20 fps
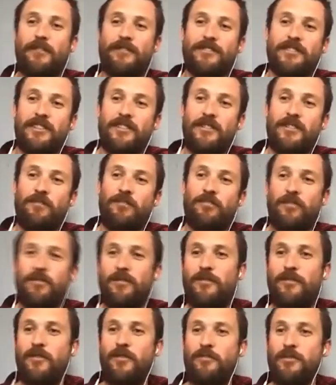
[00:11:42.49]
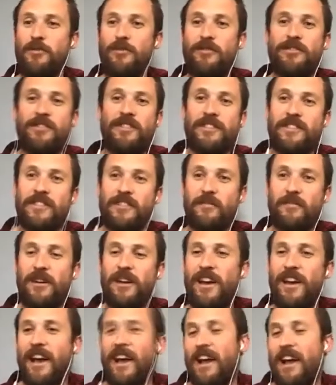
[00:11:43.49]
it's going to improve your immune system
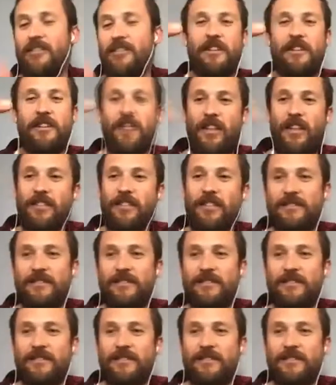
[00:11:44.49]
and all the other